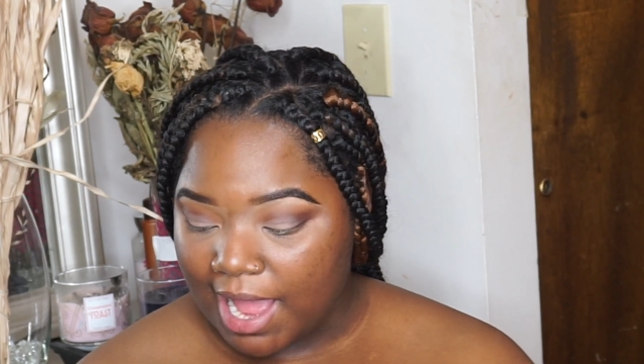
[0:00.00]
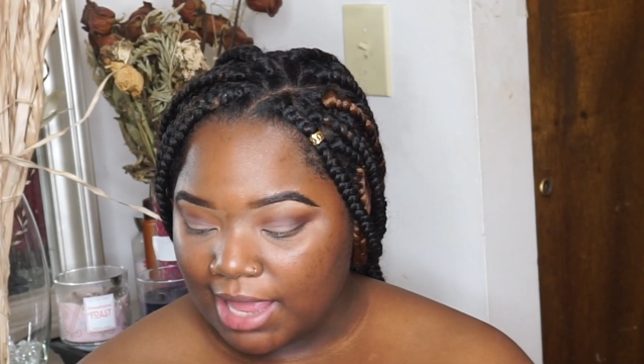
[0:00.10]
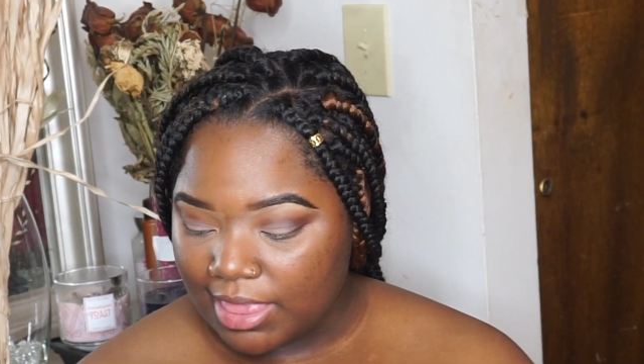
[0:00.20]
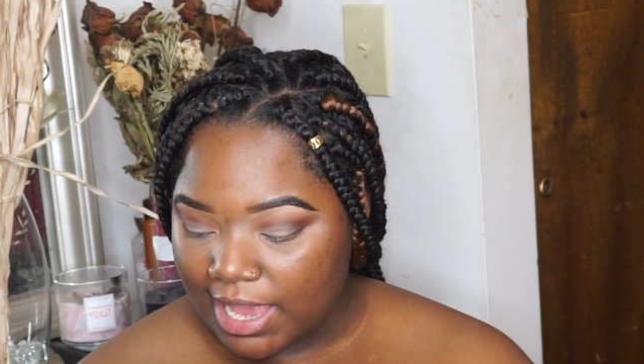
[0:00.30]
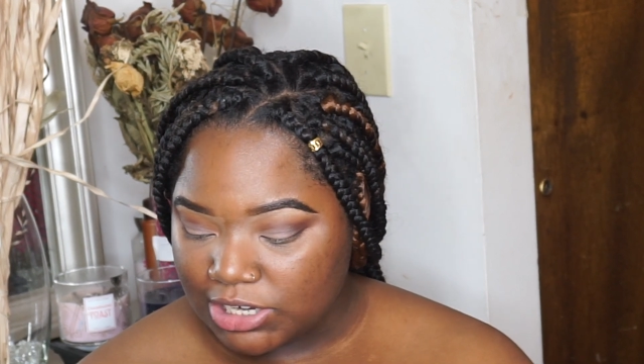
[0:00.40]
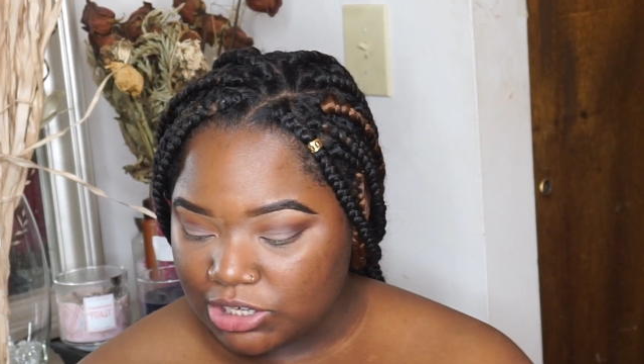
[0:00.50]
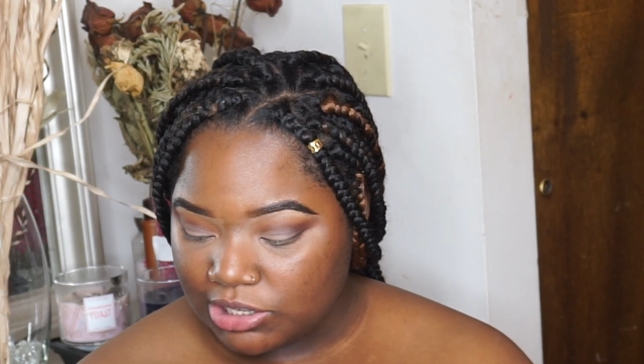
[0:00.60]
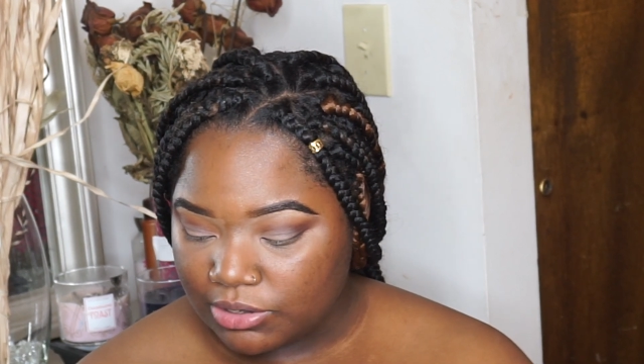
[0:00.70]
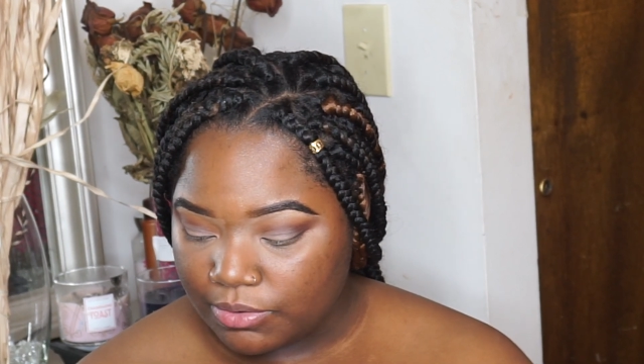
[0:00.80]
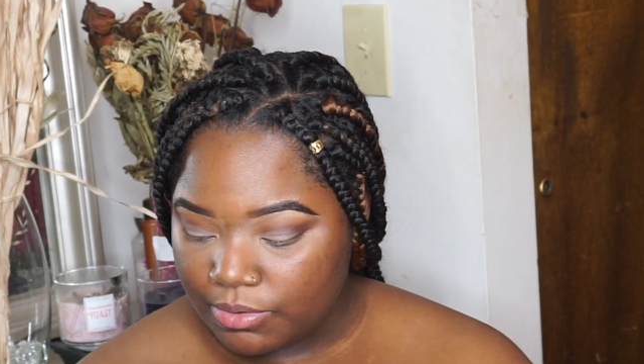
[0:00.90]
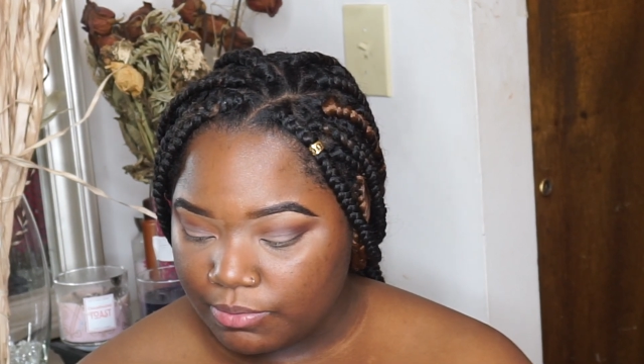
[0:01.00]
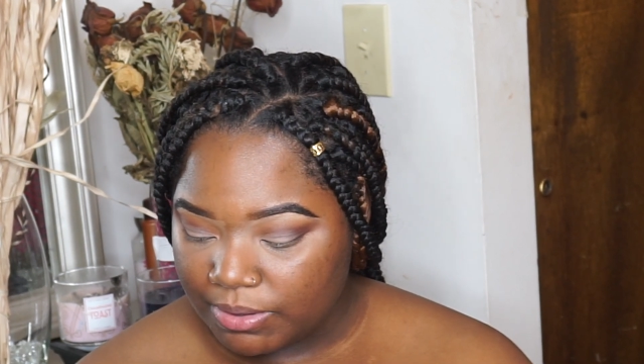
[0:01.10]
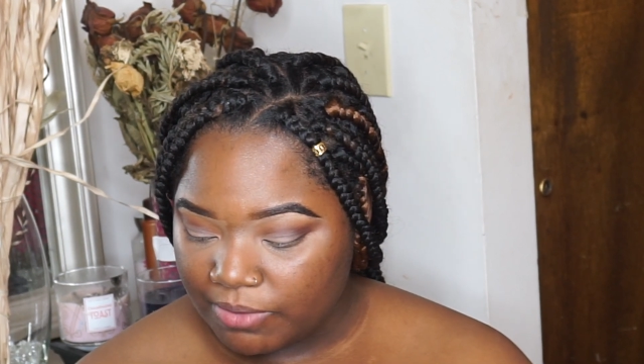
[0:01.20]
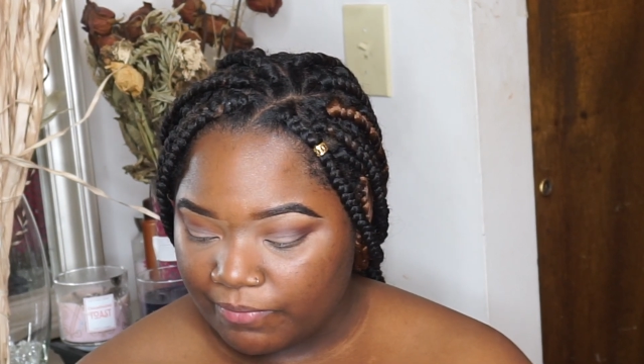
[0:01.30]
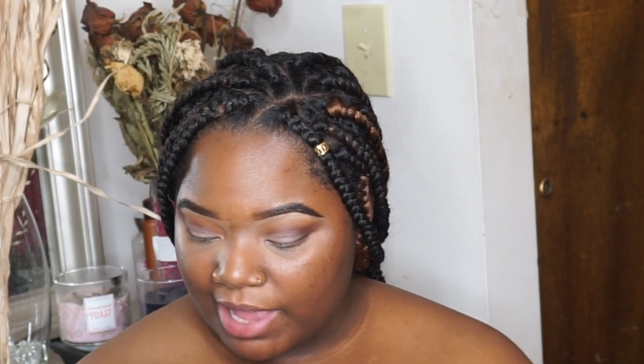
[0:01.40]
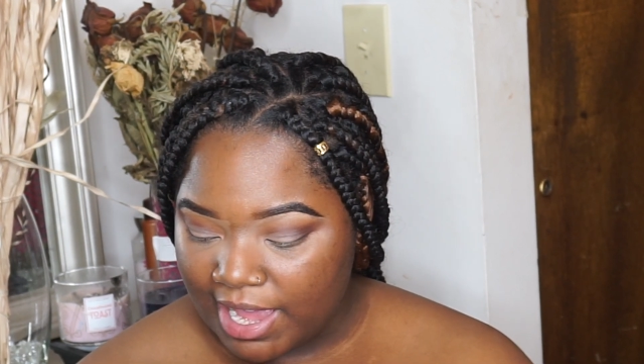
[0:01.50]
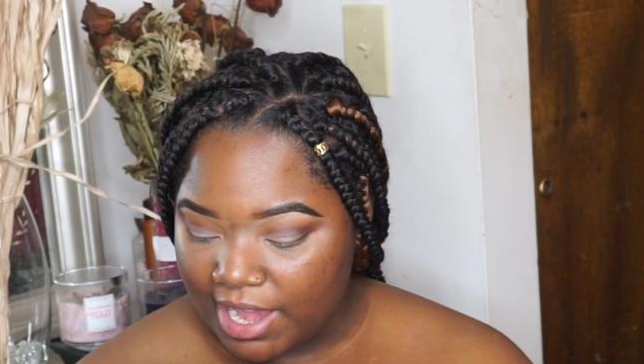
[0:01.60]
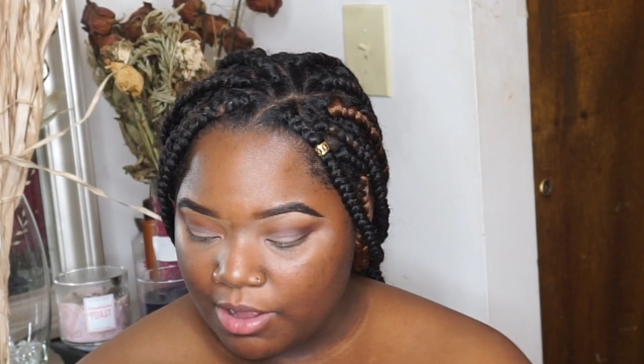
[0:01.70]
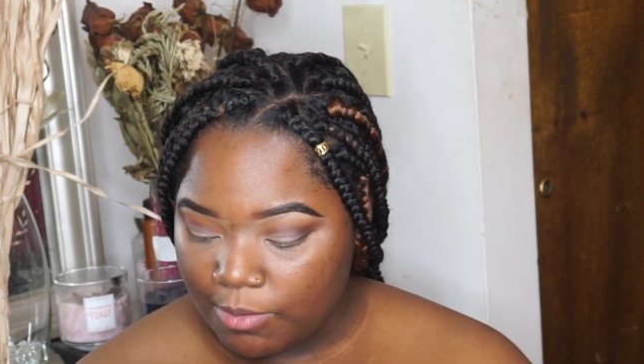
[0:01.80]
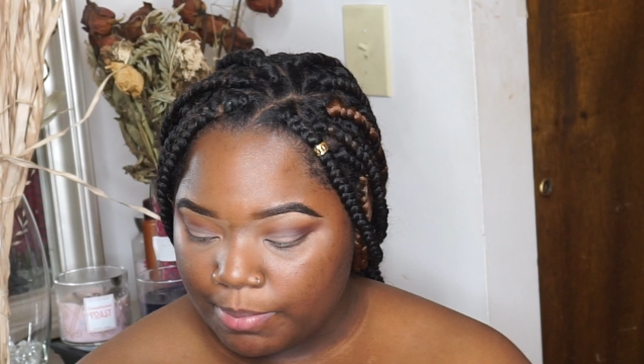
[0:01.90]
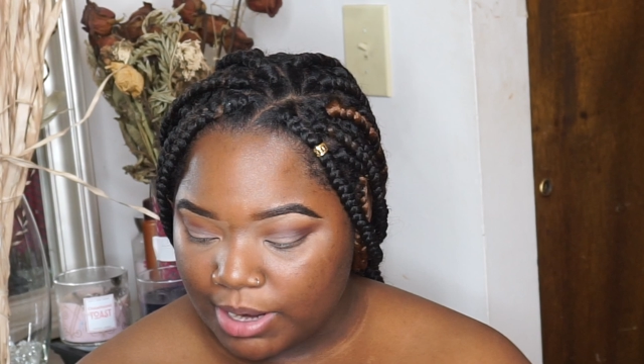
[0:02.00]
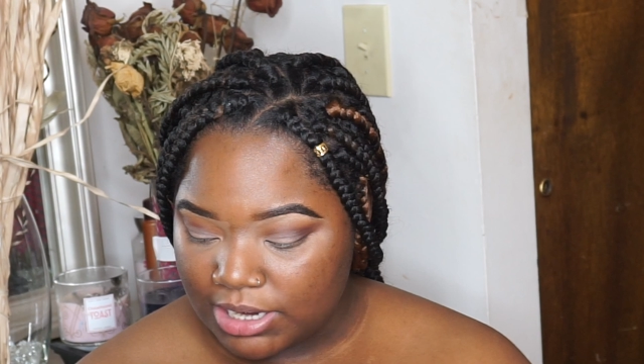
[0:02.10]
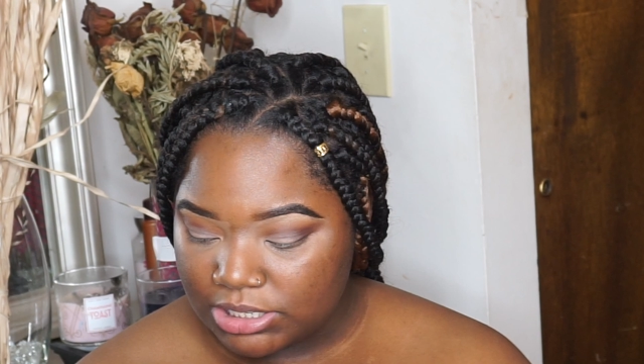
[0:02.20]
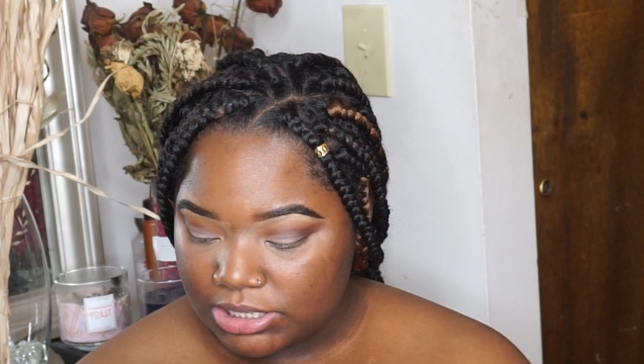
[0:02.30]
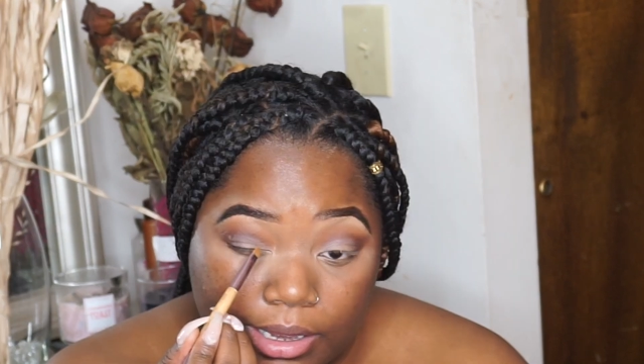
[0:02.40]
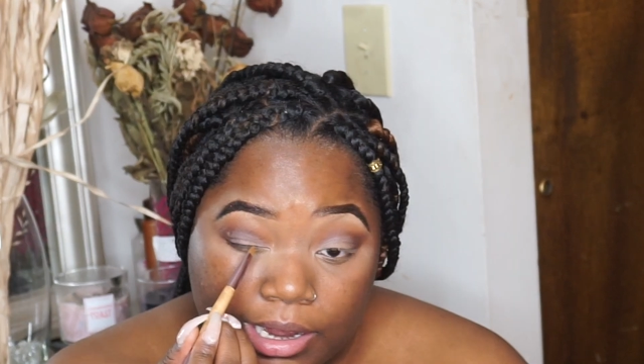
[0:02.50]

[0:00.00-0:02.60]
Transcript: eyelash glue with a flat angle brush,